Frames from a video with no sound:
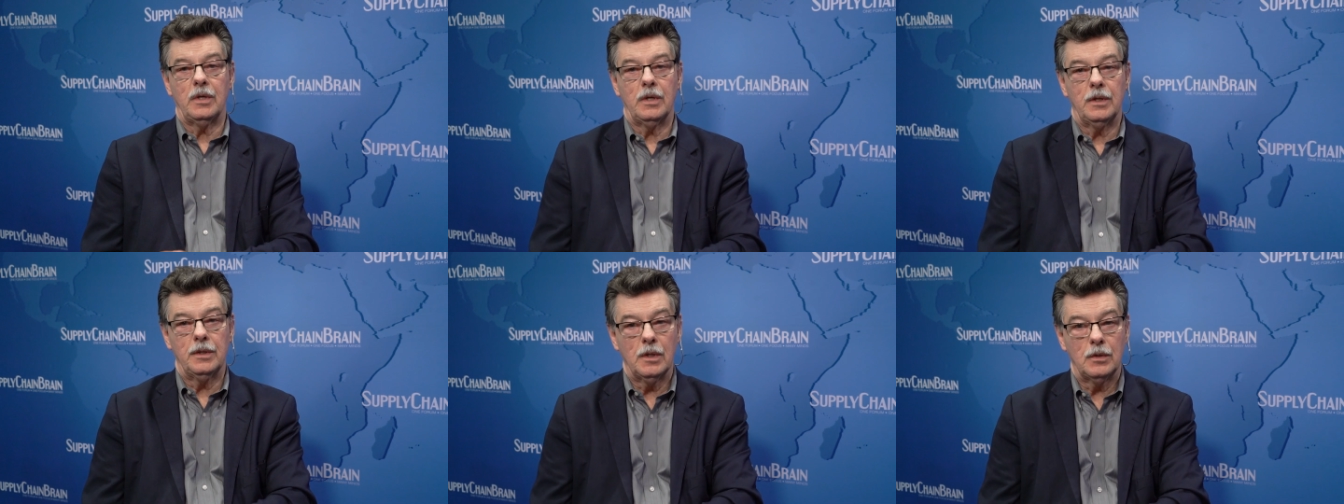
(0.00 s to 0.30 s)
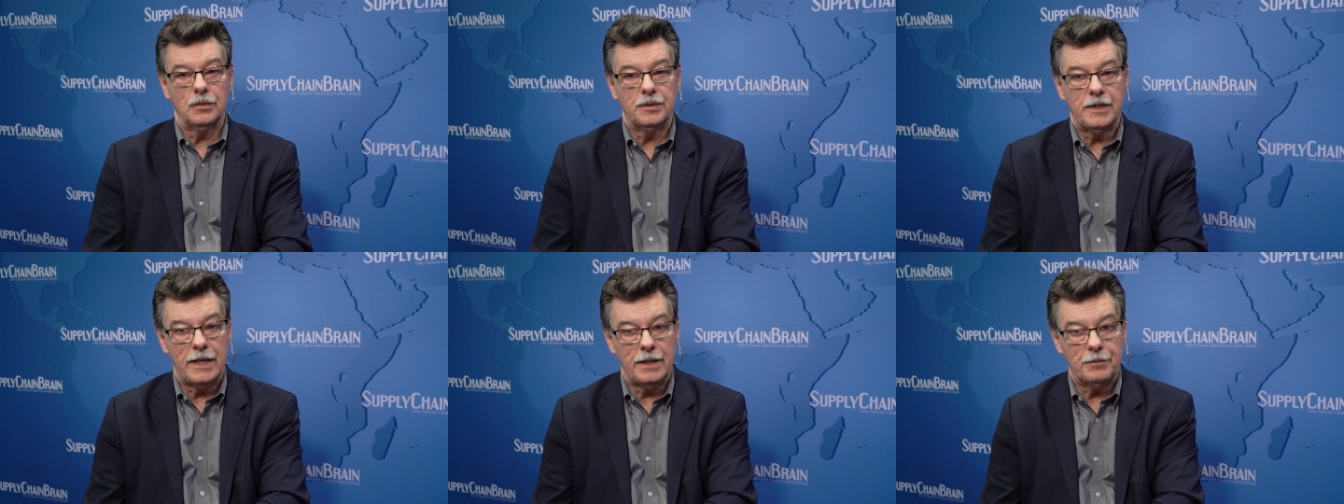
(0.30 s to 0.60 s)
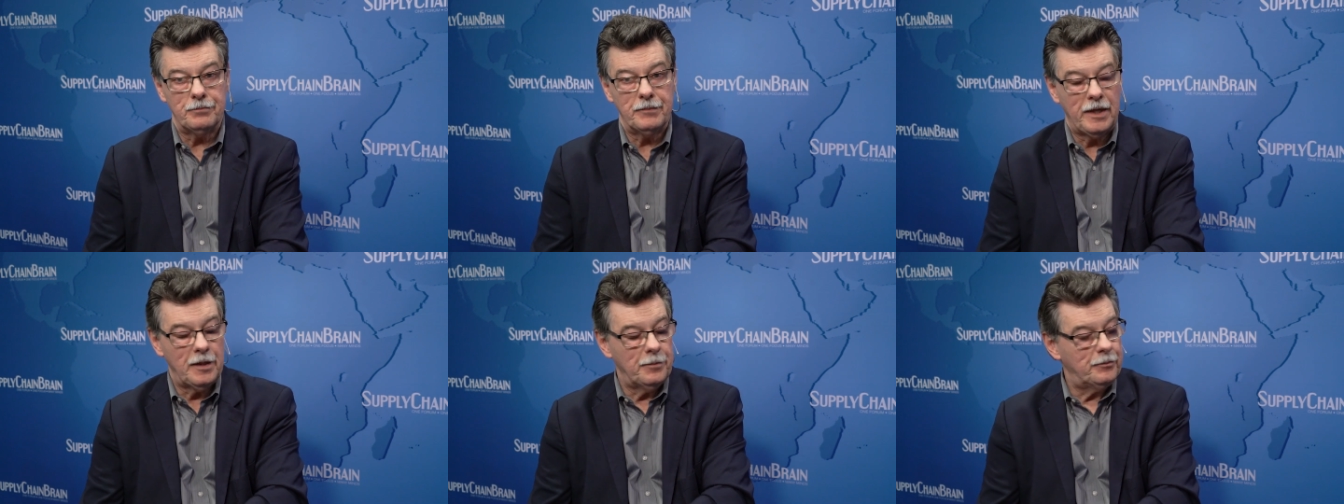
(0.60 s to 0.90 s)
and no
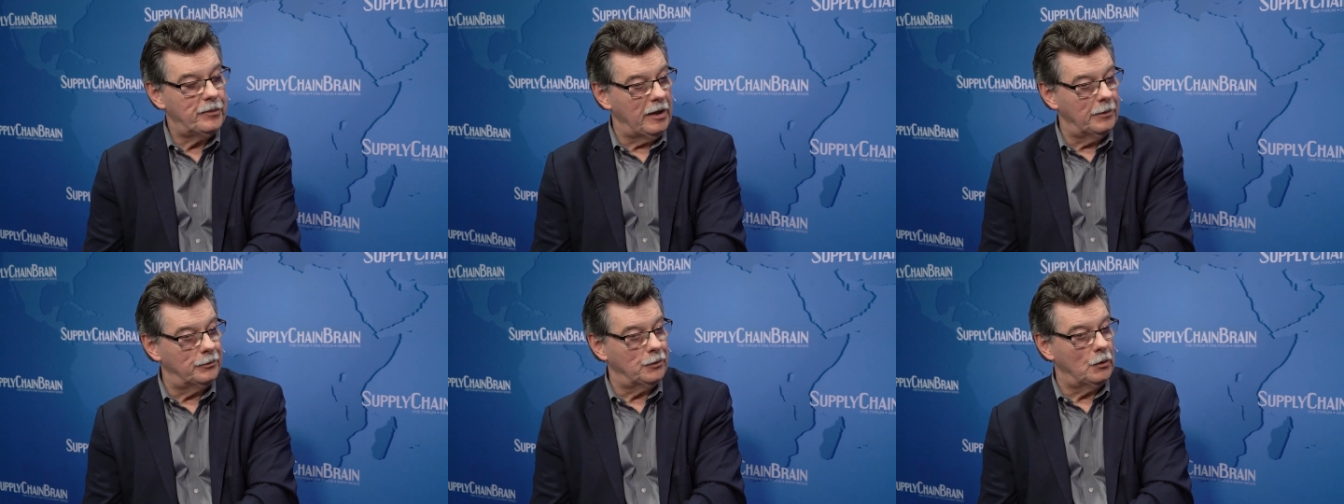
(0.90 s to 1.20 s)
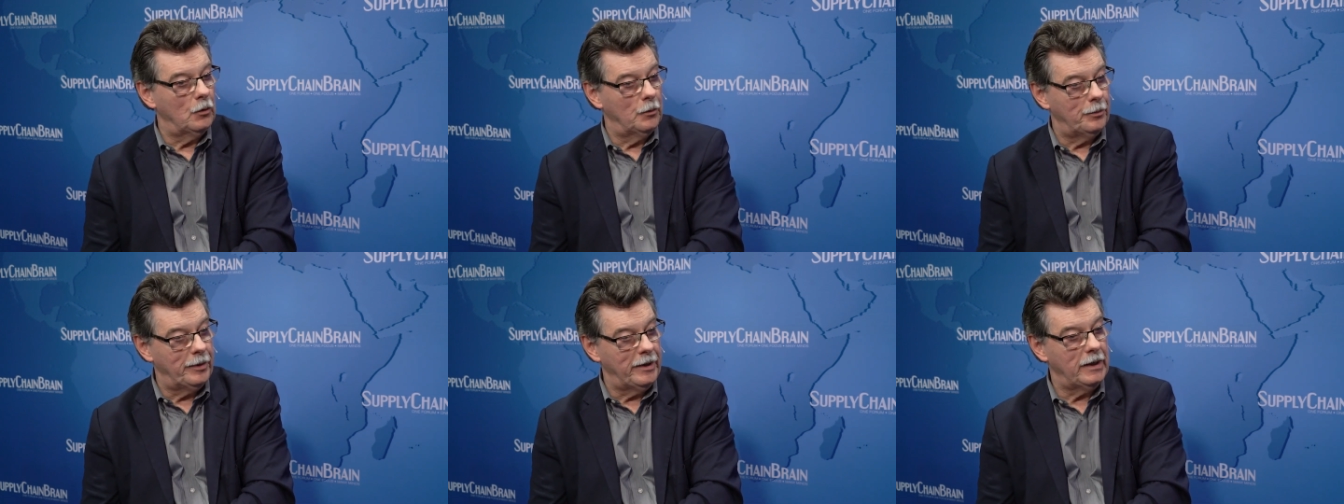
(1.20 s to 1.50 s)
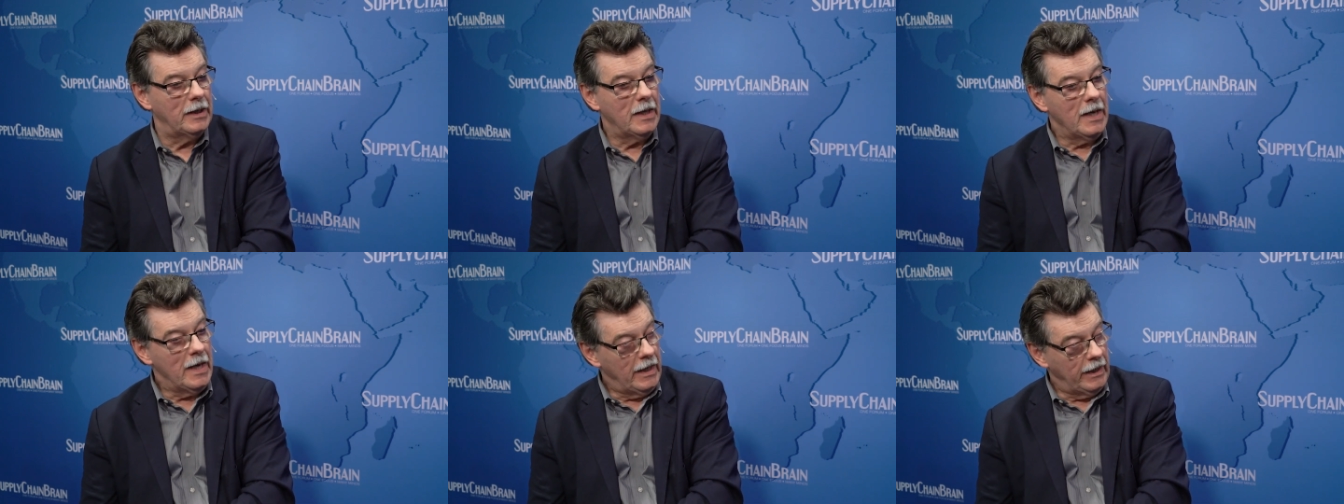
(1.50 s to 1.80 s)
doubt many people will
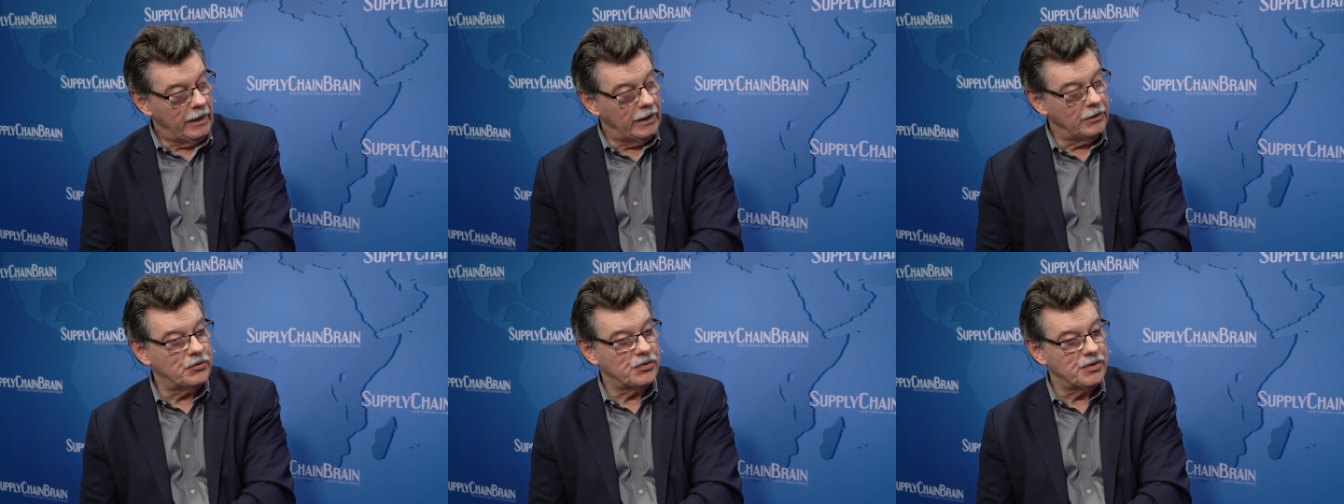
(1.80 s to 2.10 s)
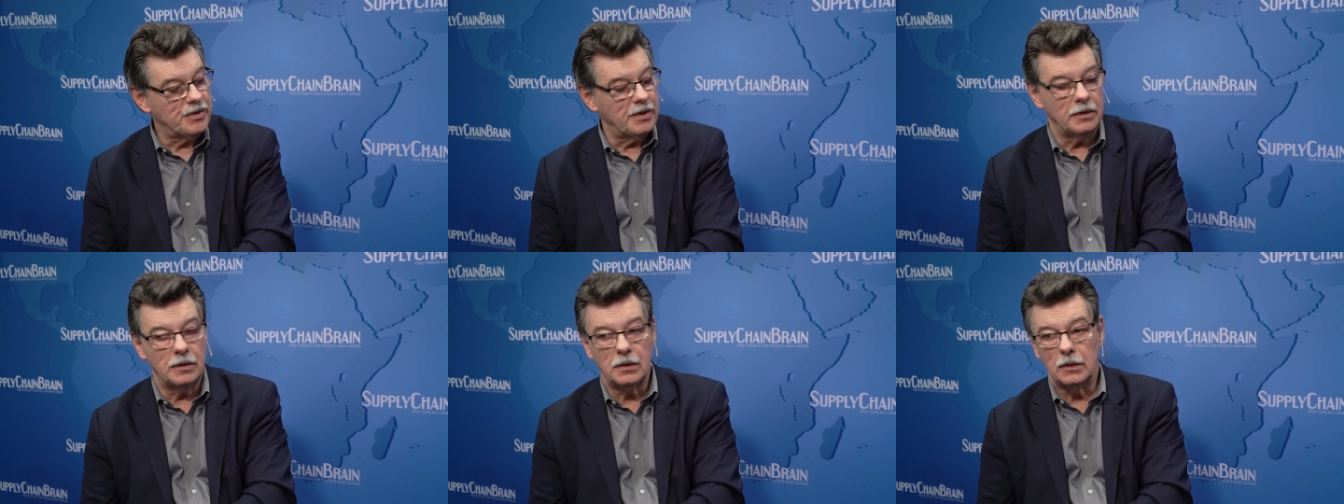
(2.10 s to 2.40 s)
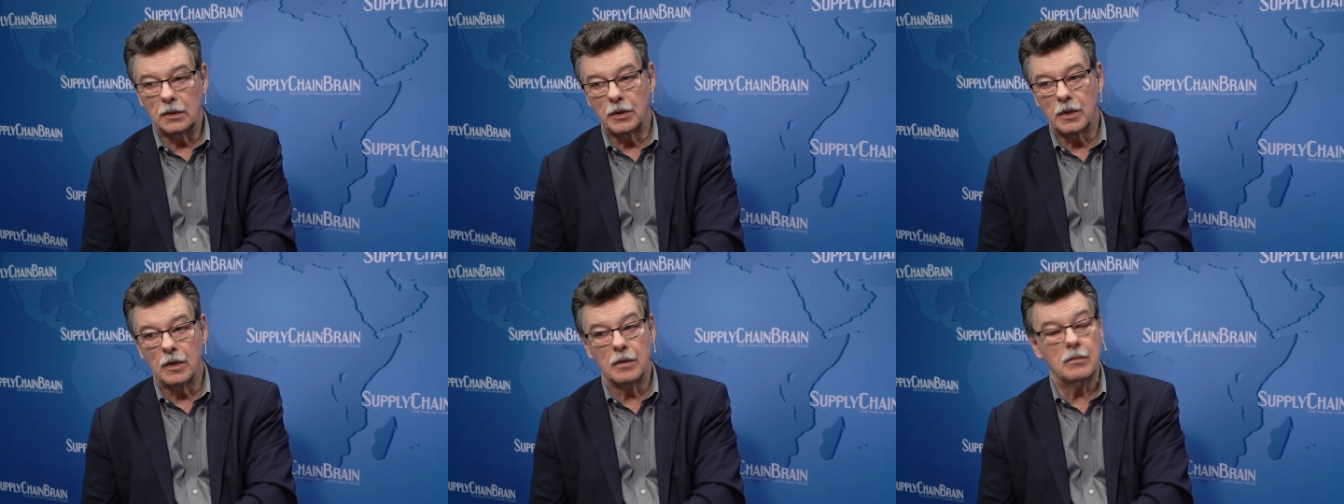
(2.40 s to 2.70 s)
be interested to
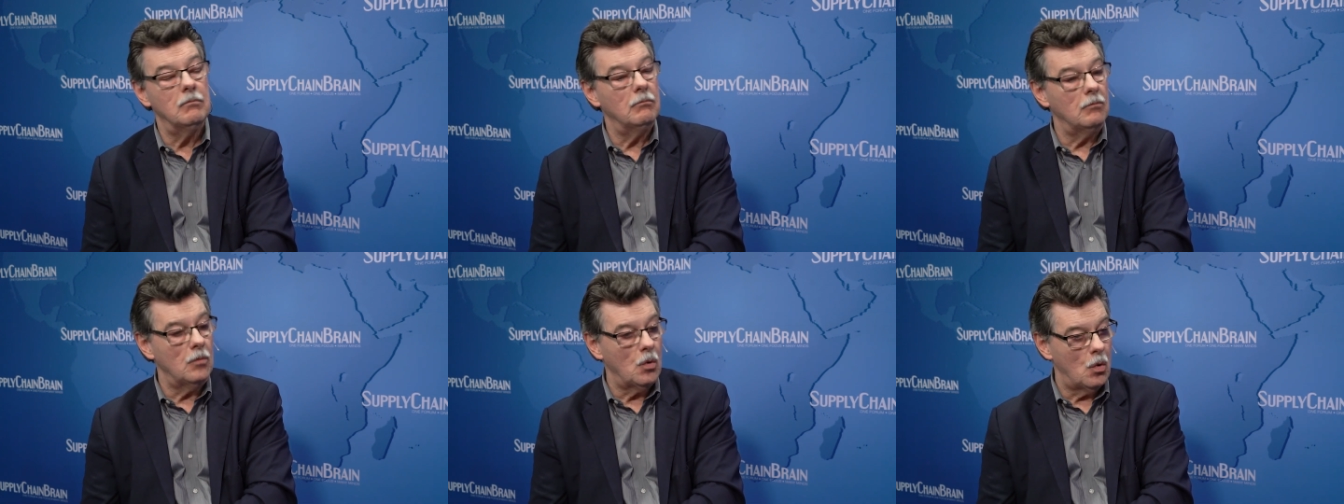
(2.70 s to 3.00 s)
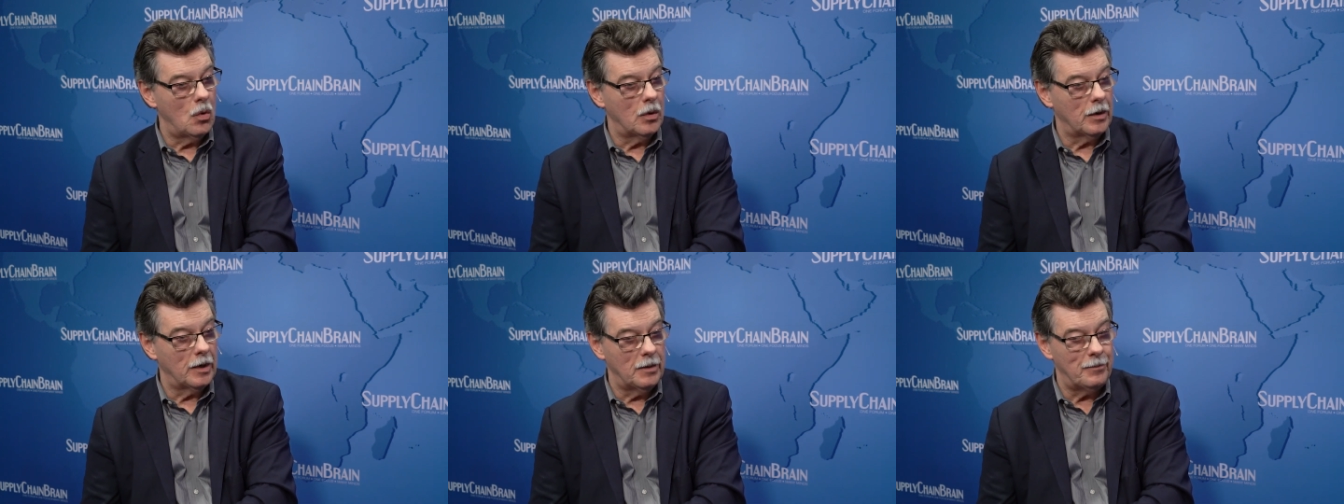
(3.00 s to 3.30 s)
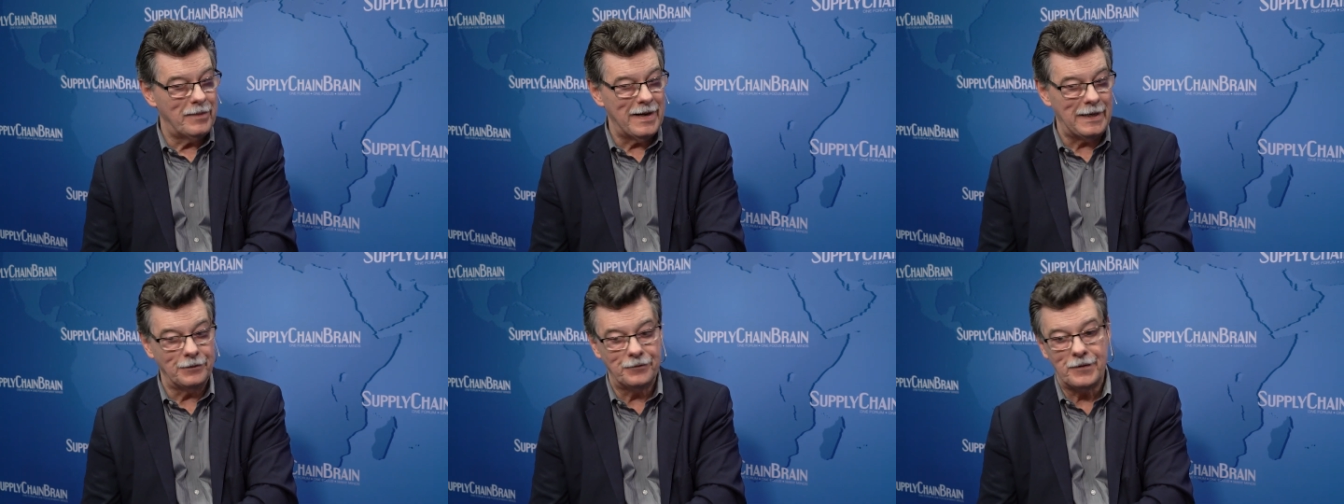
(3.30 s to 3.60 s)
learn more
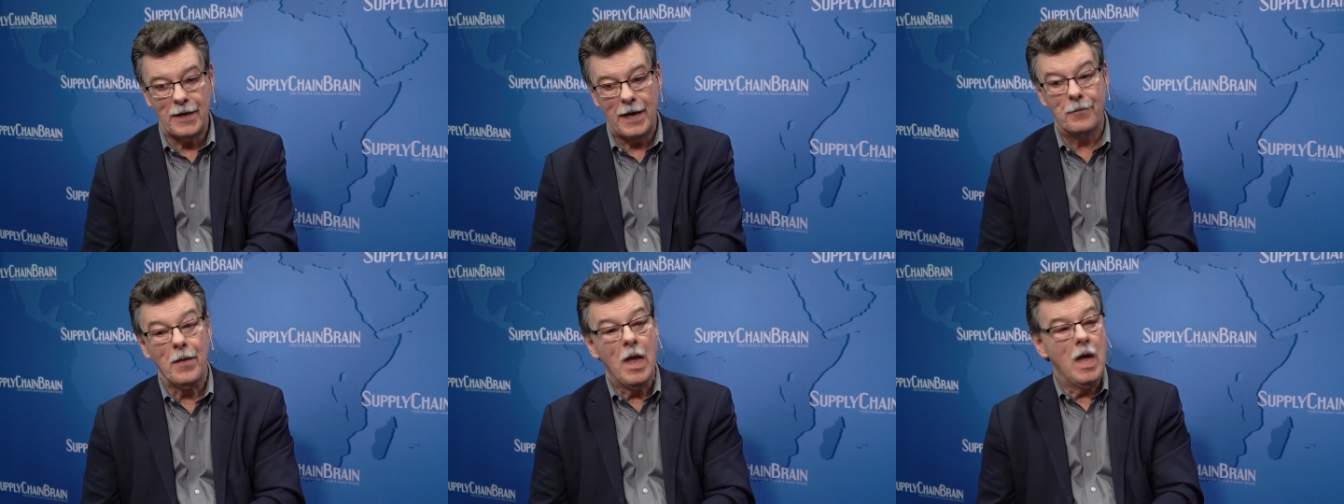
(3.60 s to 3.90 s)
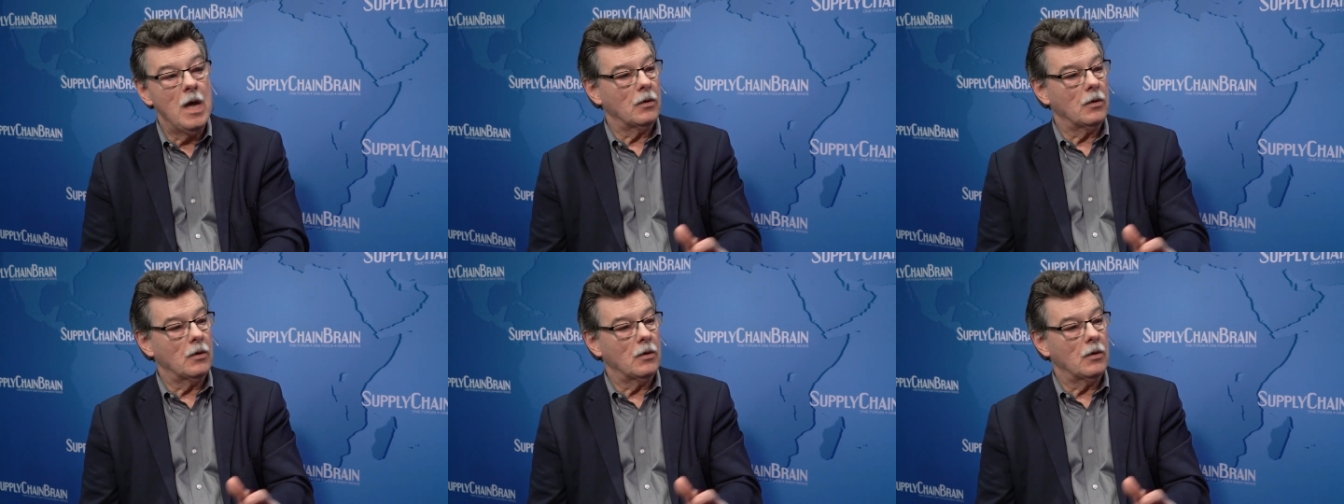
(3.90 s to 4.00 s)
about that.